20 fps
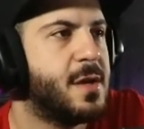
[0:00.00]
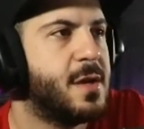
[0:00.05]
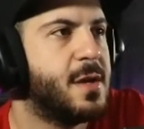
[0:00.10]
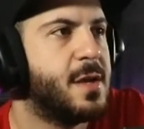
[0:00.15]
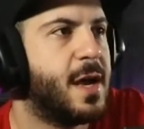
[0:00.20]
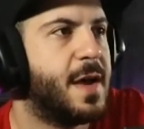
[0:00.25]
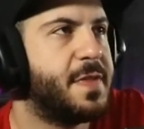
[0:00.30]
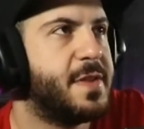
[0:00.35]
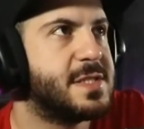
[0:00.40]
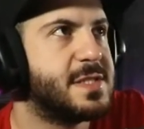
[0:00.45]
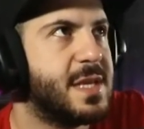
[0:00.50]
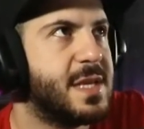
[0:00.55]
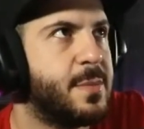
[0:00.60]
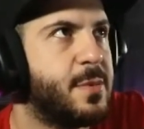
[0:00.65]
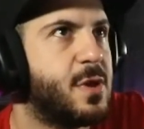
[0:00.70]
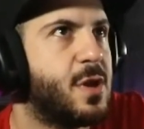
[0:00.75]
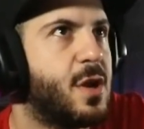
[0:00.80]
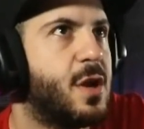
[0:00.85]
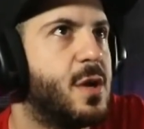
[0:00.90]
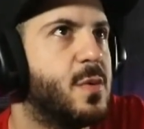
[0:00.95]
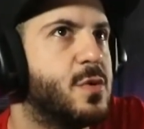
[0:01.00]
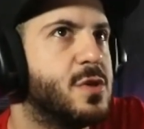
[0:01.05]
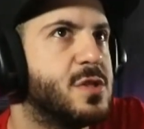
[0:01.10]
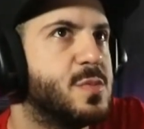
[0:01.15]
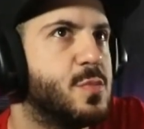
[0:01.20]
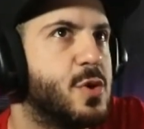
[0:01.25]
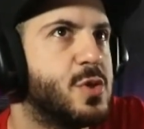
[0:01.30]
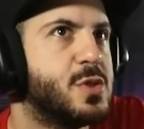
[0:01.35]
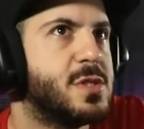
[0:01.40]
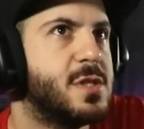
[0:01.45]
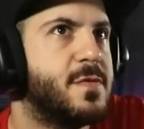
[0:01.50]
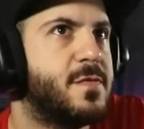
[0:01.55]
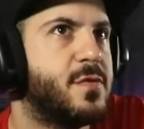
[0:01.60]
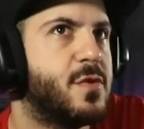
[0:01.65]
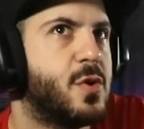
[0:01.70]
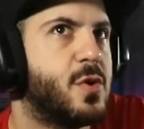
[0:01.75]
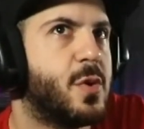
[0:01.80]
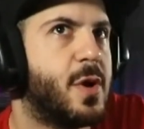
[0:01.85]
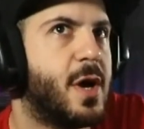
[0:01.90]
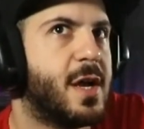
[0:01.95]
At the seminar, it was mostly
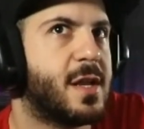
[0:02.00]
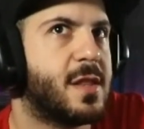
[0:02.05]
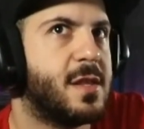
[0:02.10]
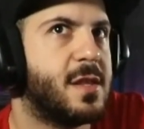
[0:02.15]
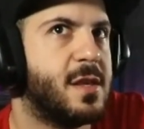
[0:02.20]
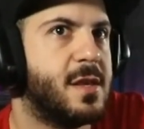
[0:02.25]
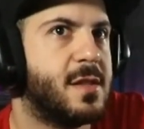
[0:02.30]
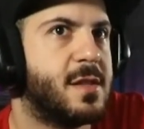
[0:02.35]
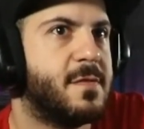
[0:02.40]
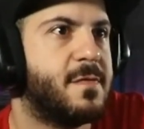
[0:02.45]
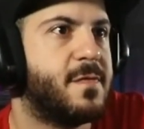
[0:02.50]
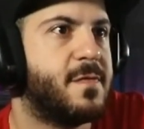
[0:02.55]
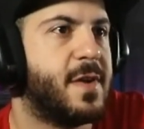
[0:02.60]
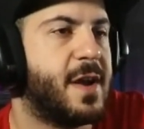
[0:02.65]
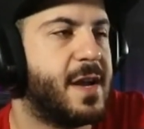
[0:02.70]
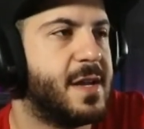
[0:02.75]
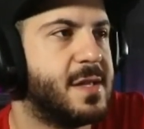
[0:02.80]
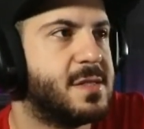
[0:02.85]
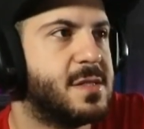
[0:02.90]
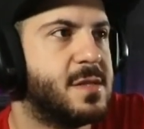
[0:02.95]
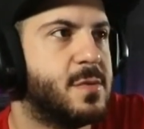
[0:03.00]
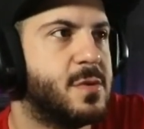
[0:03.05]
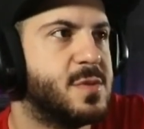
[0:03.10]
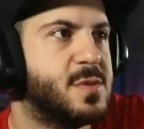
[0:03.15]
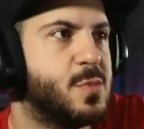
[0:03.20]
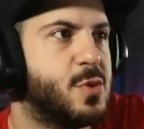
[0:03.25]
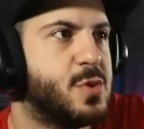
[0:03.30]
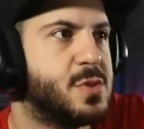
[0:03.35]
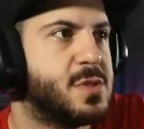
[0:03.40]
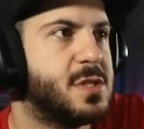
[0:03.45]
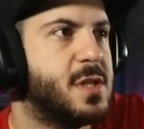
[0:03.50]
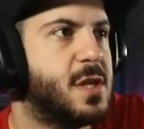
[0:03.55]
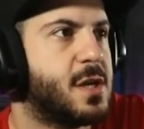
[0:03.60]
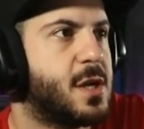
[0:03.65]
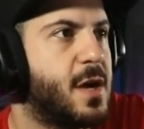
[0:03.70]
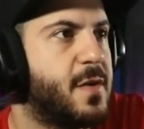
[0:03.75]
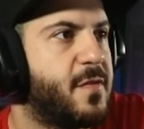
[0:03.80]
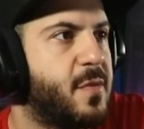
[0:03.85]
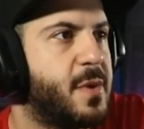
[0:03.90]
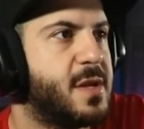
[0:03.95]
for like the feds. It was mostly like
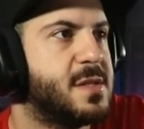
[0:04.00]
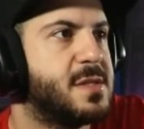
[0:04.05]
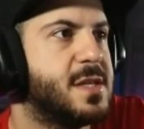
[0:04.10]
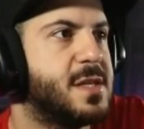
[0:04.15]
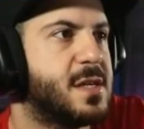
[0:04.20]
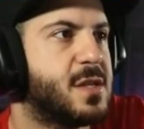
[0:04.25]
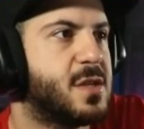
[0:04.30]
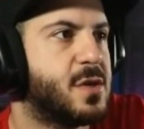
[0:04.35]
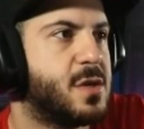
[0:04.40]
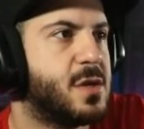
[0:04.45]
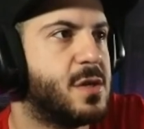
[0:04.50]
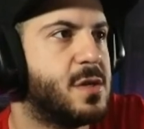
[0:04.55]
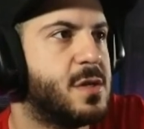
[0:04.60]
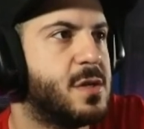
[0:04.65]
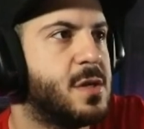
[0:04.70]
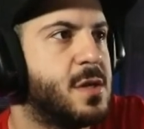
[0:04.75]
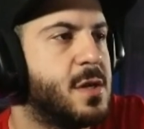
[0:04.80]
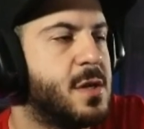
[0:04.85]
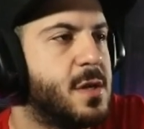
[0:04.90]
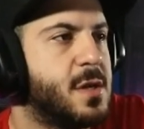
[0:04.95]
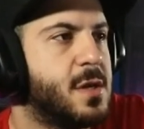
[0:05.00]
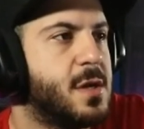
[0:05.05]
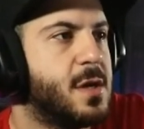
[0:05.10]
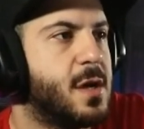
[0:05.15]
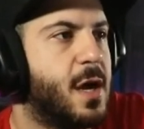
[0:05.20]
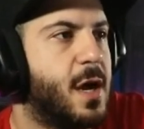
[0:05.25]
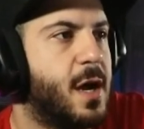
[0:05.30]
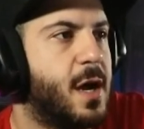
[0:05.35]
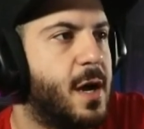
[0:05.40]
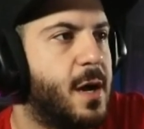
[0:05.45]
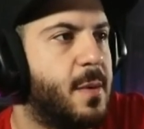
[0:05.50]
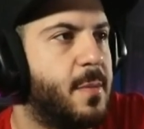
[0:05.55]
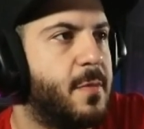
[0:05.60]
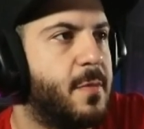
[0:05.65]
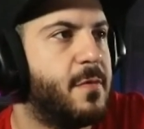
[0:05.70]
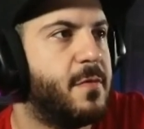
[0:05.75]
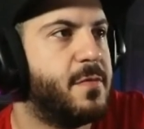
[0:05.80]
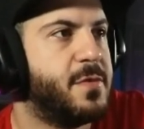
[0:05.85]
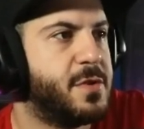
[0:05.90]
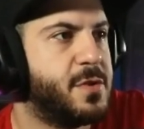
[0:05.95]
government sector,
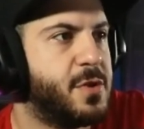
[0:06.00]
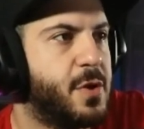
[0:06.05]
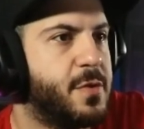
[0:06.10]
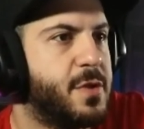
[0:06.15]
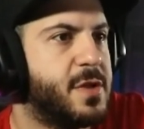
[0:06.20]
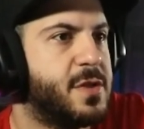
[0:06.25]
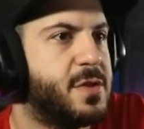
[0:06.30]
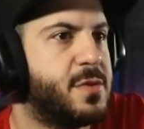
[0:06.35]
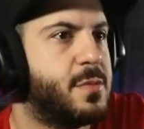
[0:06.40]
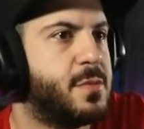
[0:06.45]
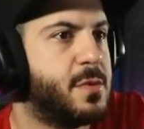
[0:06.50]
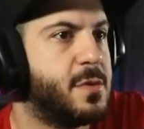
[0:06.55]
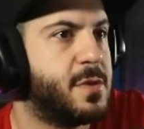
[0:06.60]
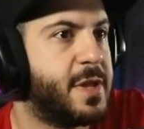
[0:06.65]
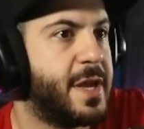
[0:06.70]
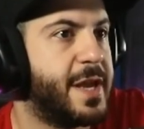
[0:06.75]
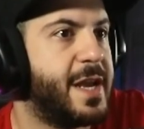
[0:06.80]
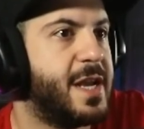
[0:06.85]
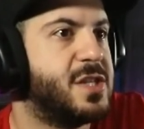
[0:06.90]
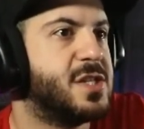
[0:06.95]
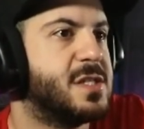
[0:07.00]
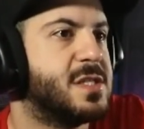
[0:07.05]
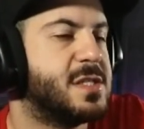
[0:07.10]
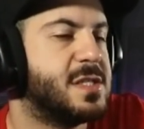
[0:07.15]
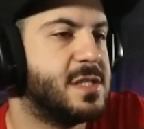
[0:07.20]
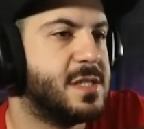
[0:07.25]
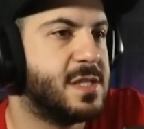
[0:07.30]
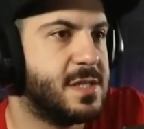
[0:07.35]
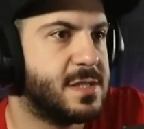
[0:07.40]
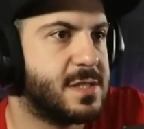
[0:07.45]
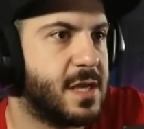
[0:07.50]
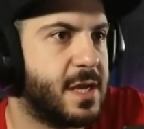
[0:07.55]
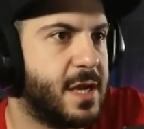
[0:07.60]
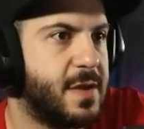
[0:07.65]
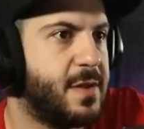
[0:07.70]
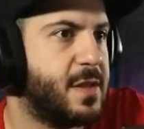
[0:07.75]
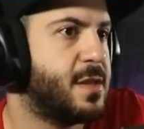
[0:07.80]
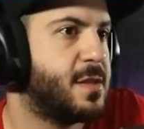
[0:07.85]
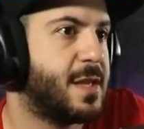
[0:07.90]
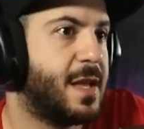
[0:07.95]
the agencies,
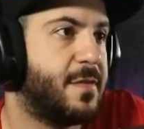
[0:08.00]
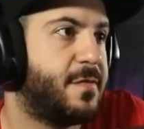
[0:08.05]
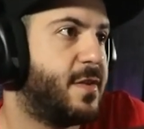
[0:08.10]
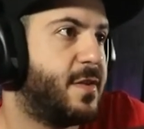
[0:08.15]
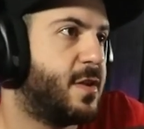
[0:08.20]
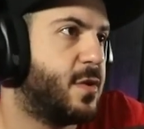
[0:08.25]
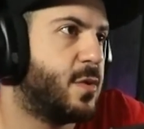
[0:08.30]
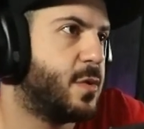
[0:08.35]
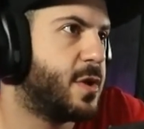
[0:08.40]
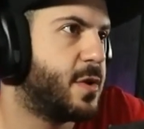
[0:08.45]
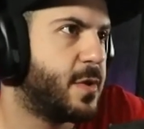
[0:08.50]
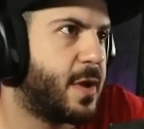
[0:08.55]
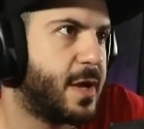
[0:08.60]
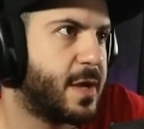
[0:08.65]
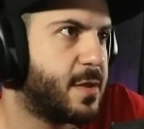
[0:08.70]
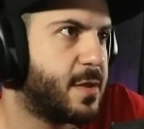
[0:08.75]
anything that federally, like